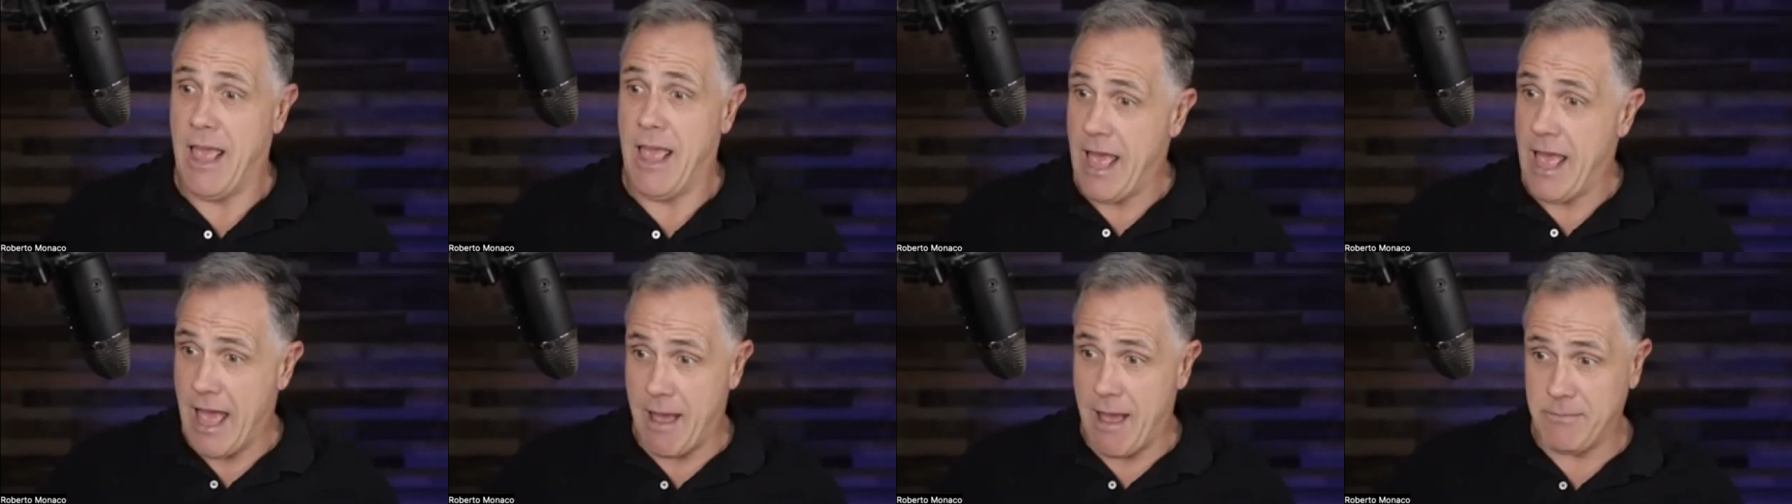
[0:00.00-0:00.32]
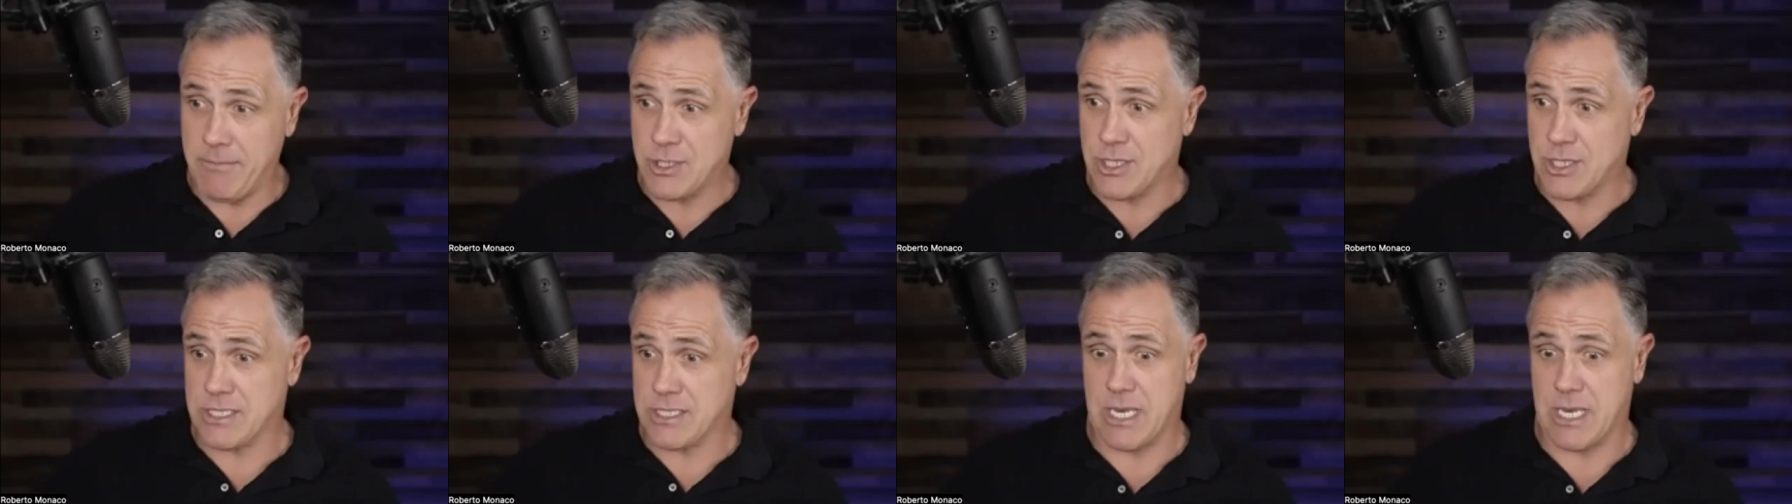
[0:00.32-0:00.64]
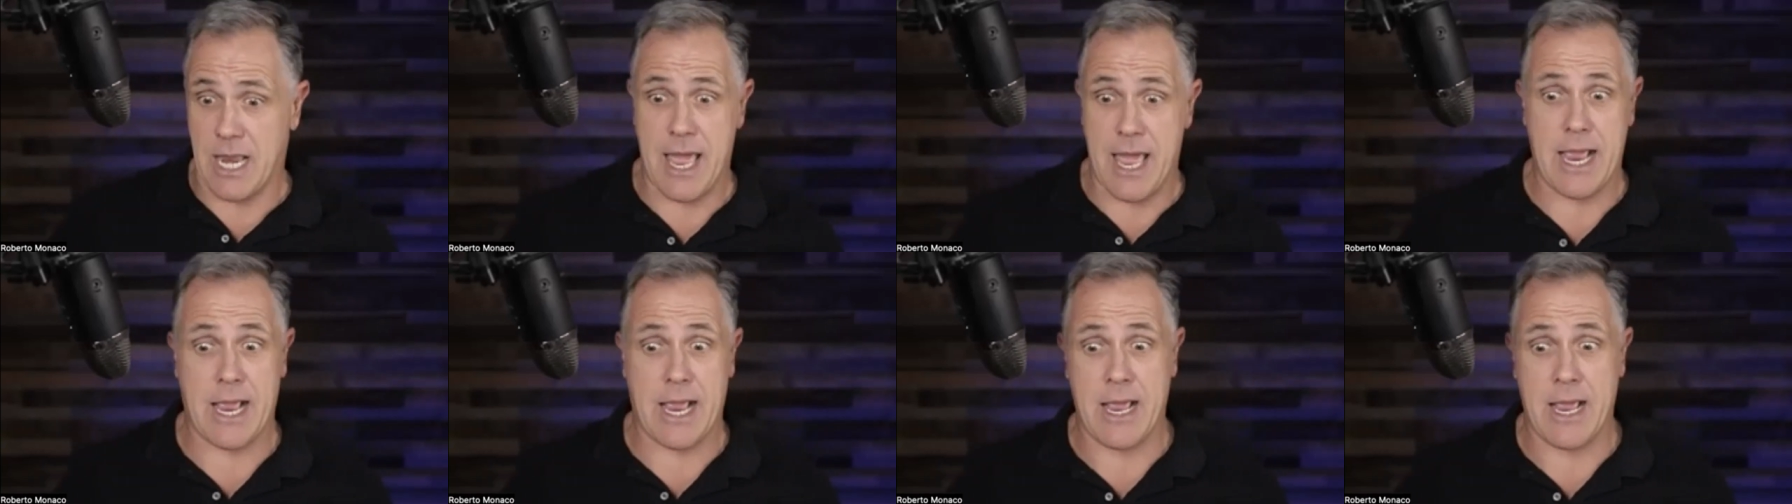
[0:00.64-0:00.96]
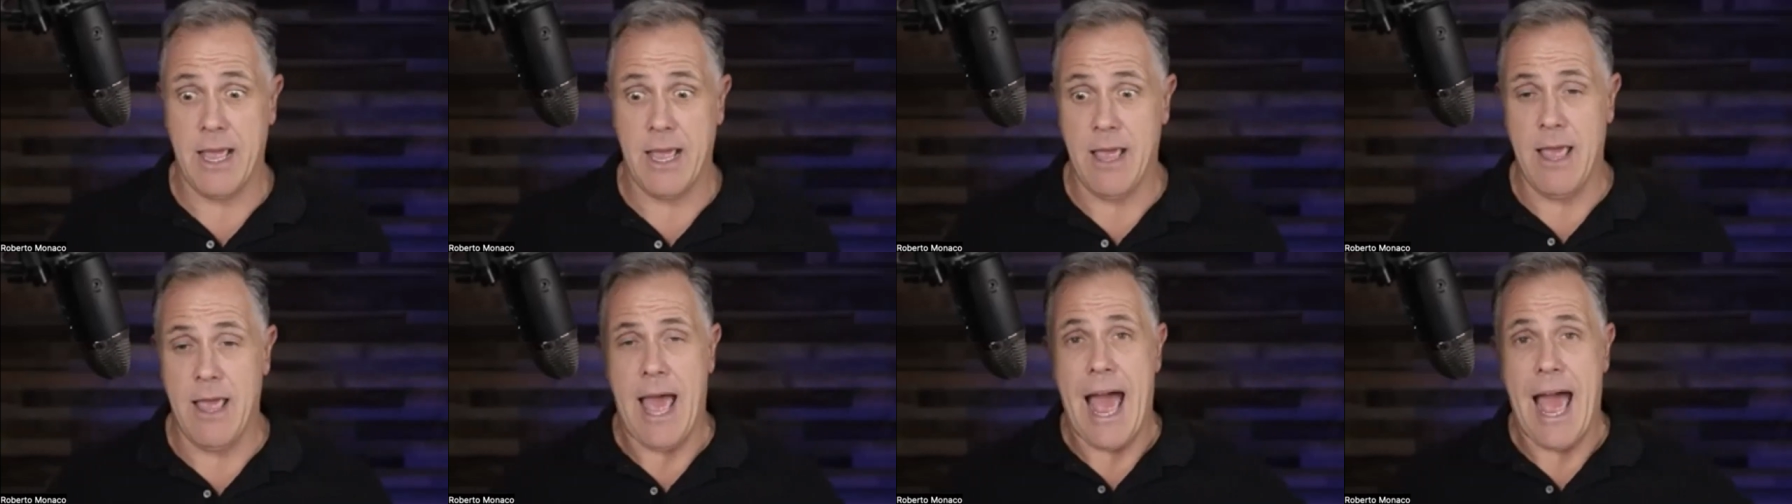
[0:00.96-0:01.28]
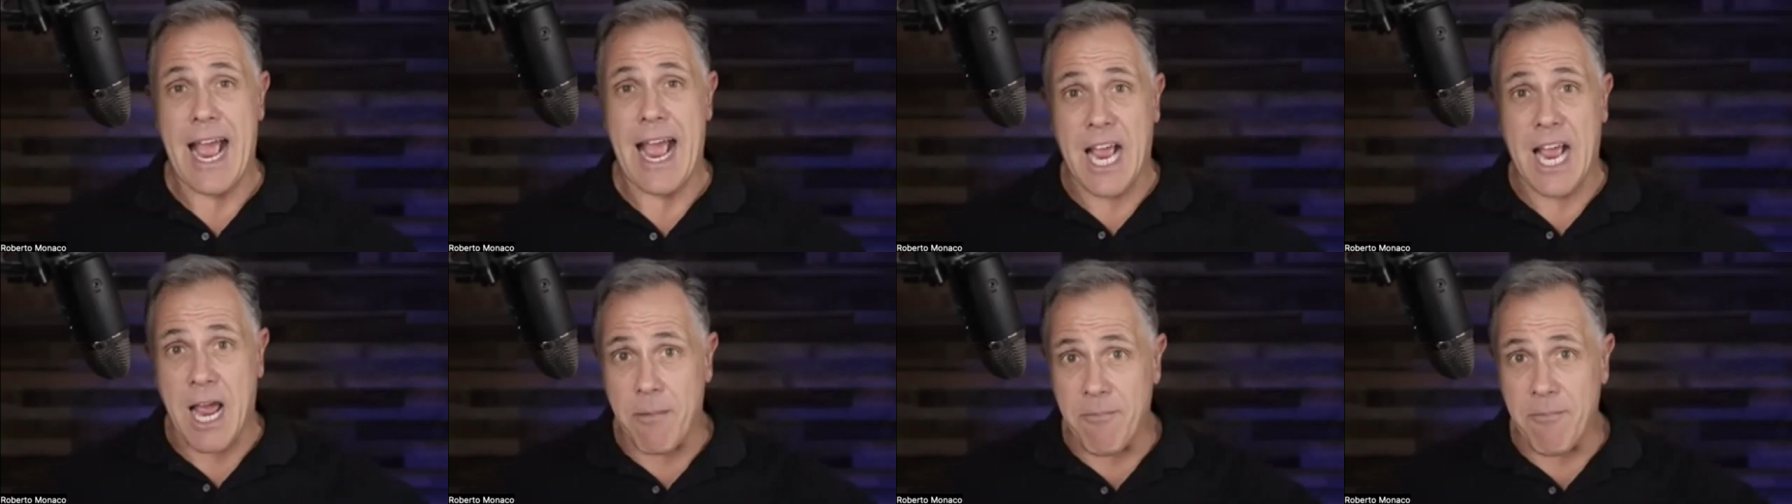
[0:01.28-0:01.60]
i'm just like i
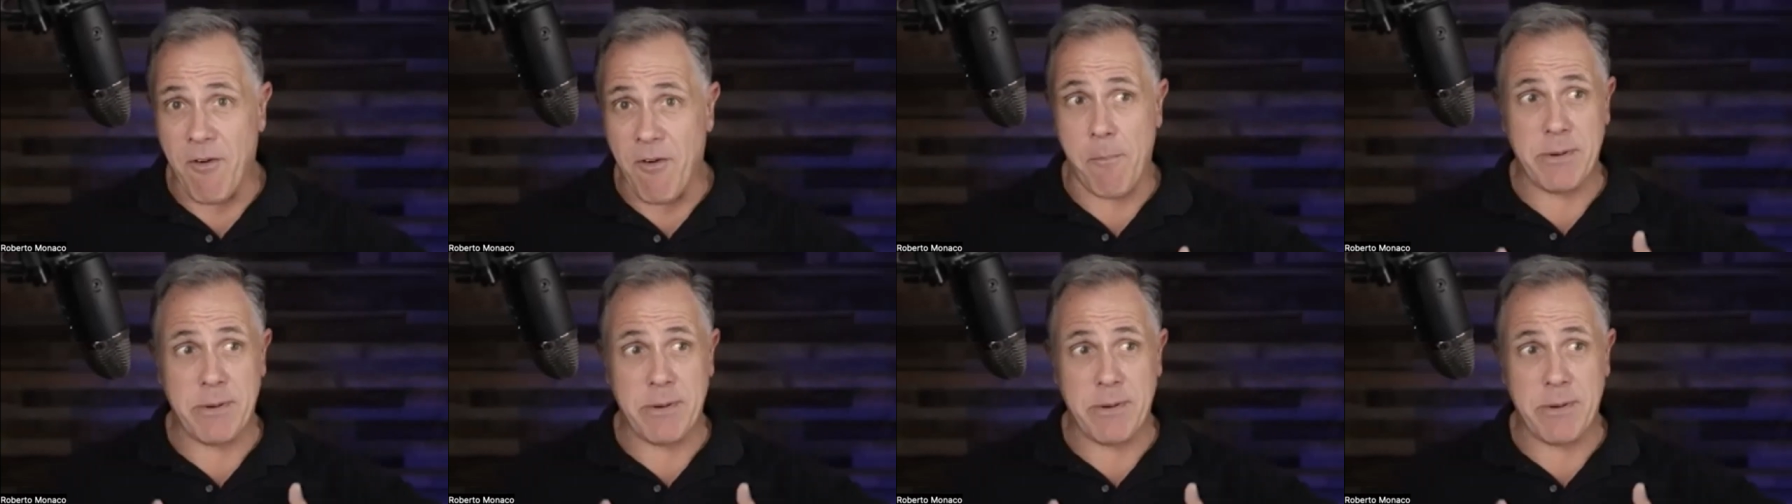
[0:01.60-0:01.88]
come from a place